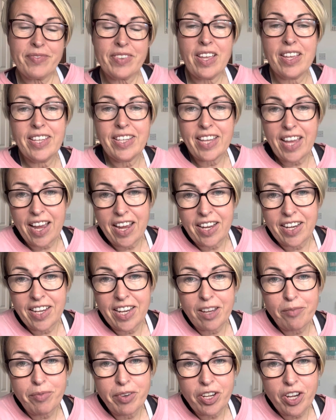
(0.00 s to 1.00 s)
yeah,
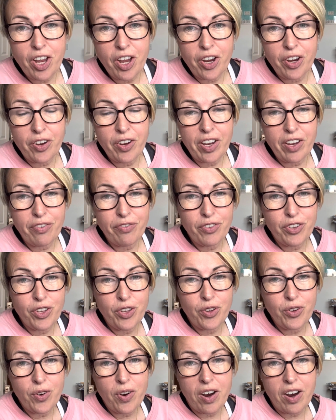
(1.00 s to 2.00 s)
let me know if
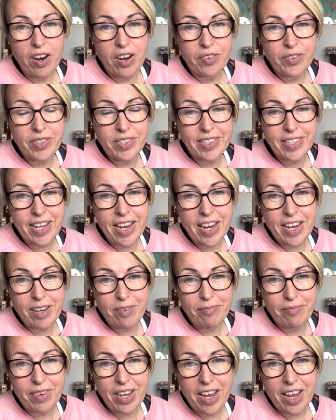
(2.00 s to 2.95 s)
you are the same.